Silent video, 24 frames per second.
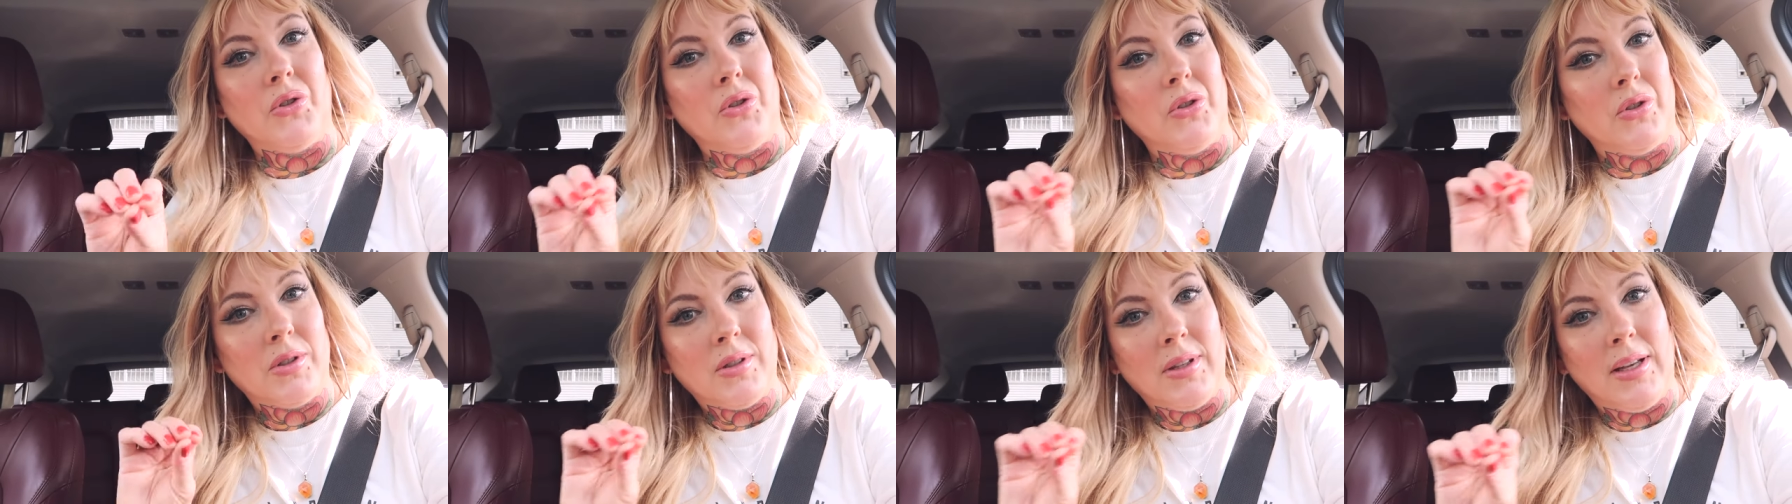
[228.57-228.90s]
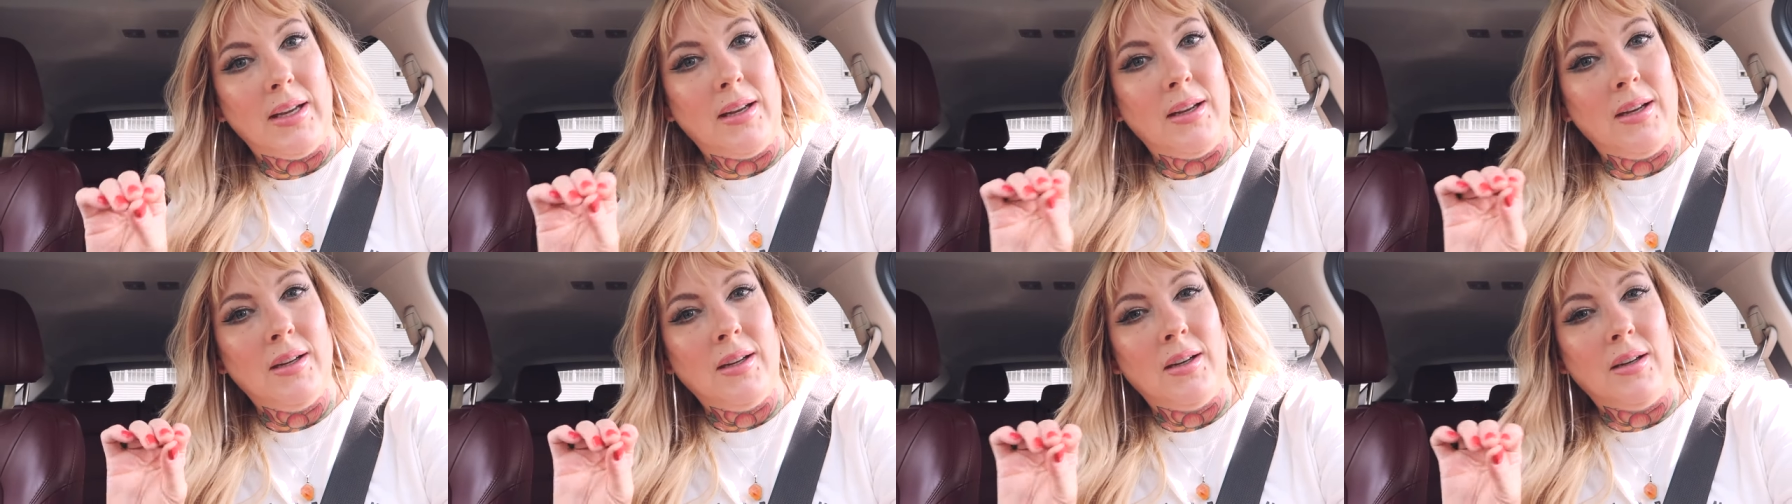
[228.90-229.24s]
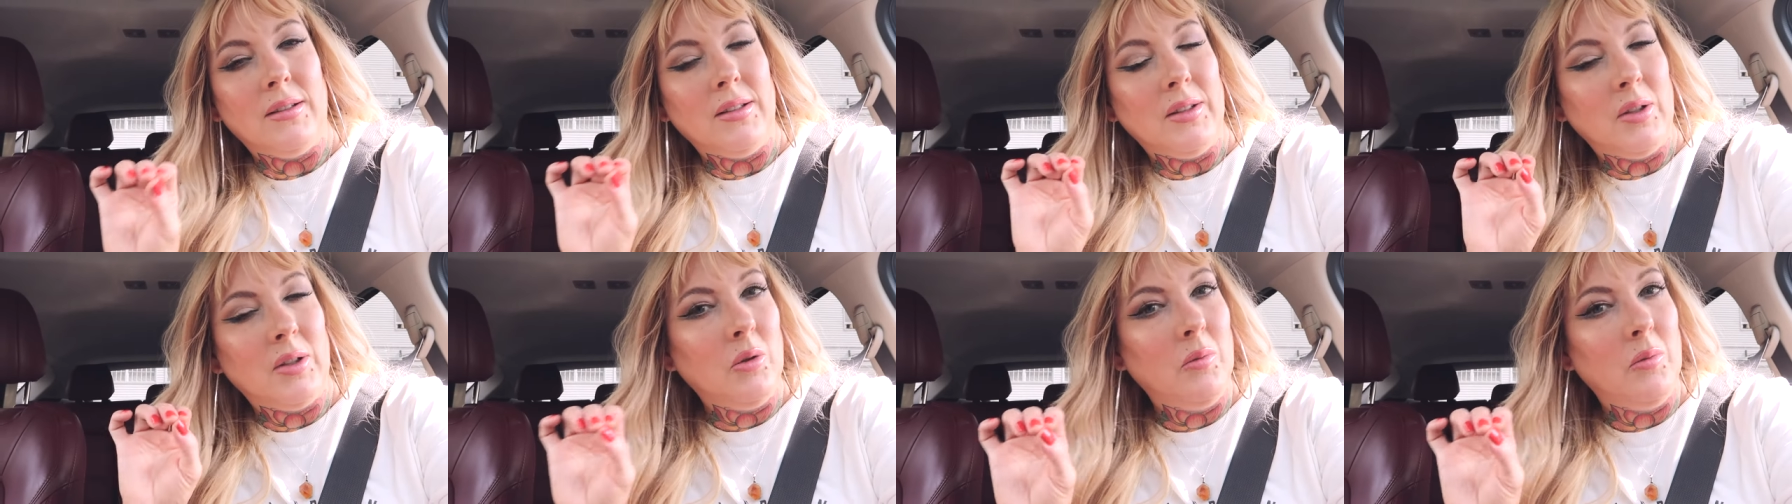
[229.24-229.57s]
There's like
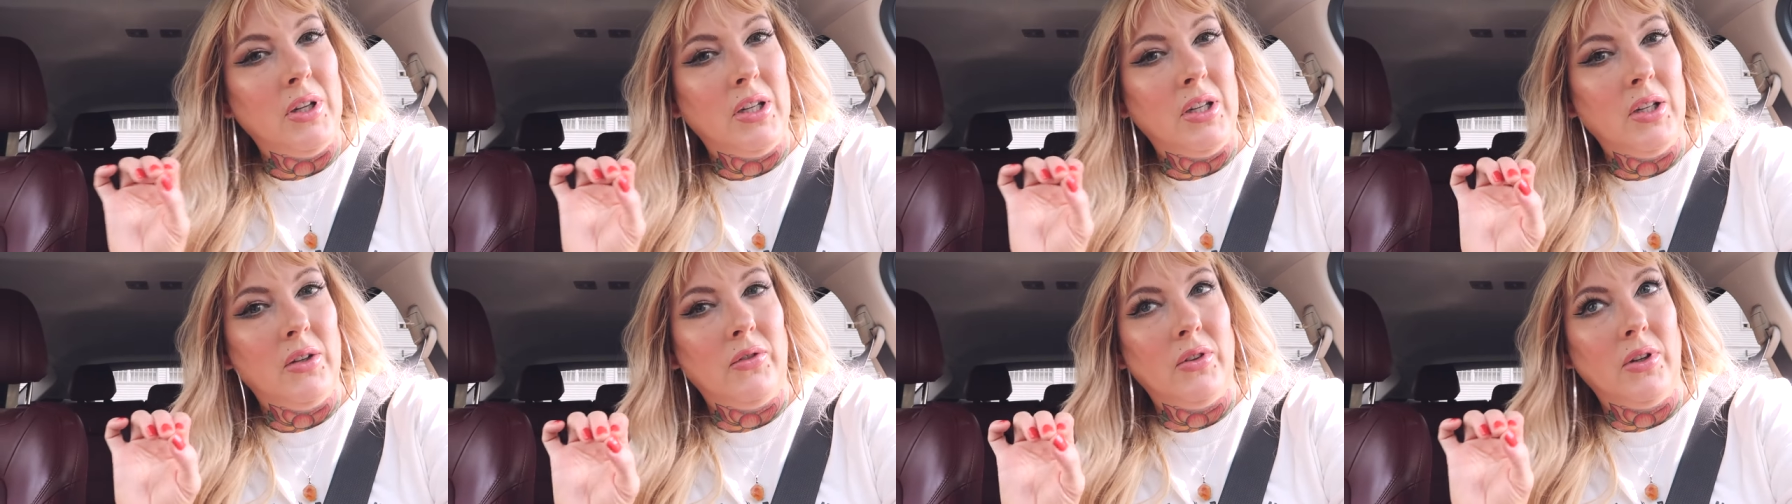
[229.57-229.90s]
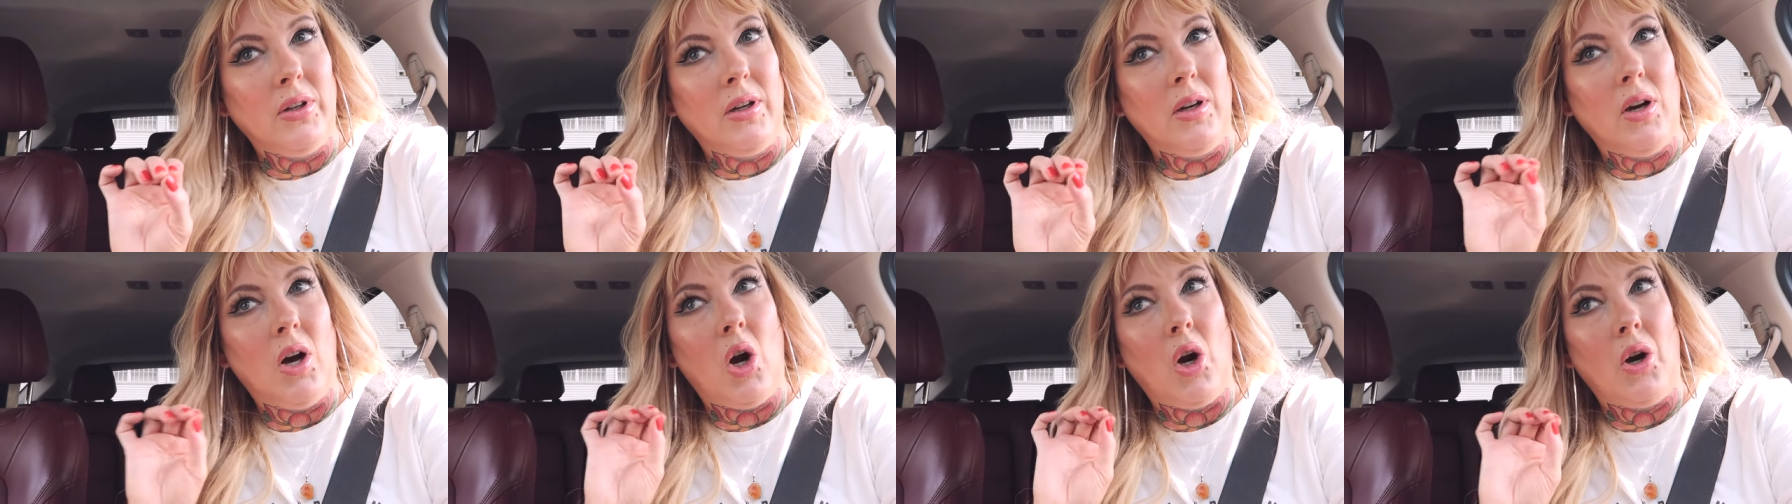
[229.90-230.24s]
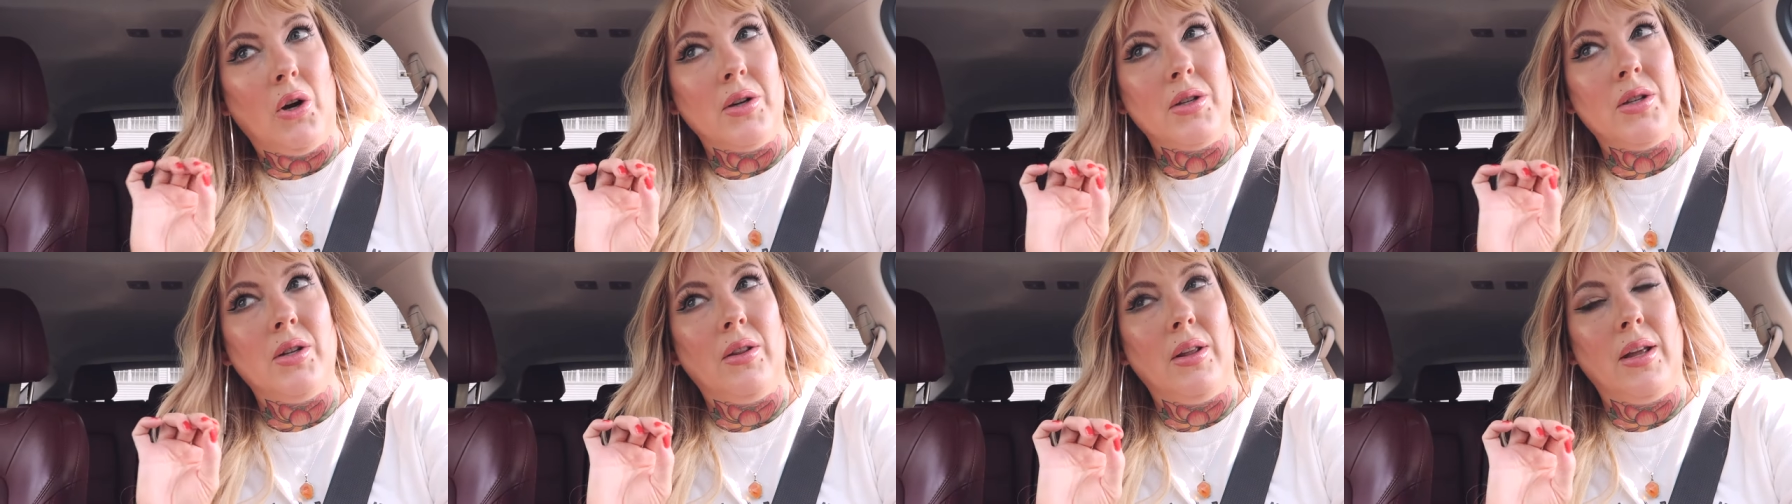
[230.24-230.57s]
a little bit of a
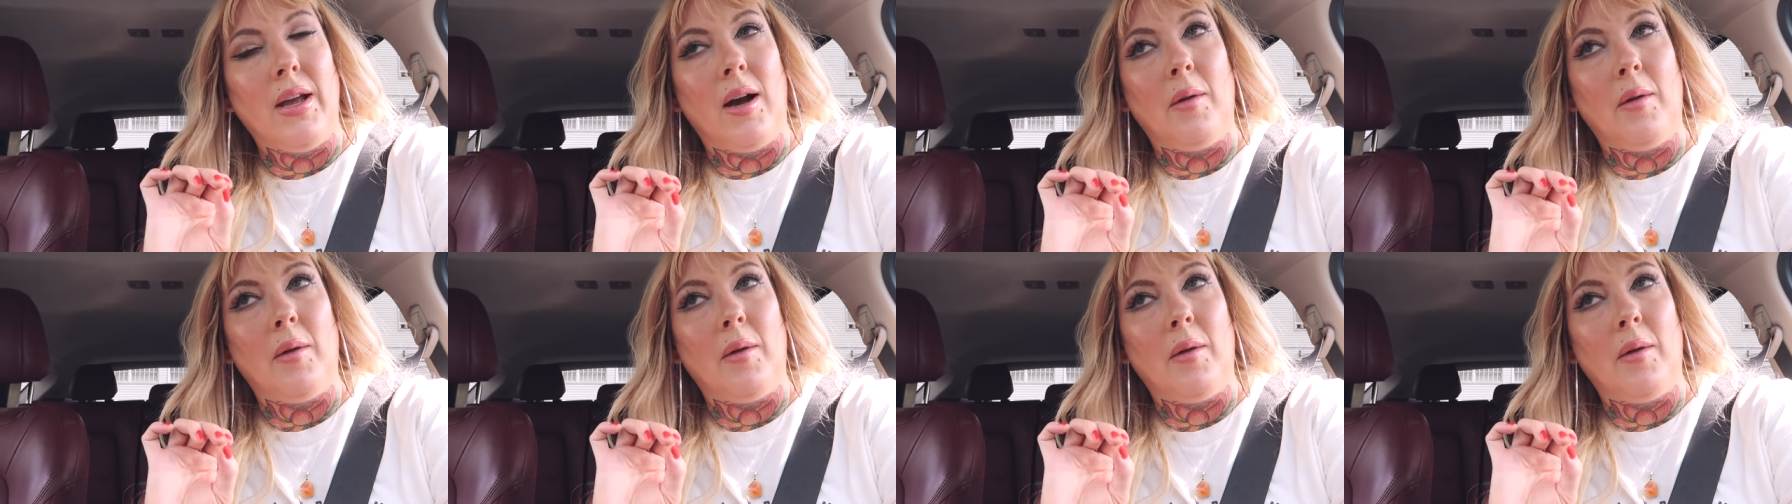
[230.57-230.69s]
art to the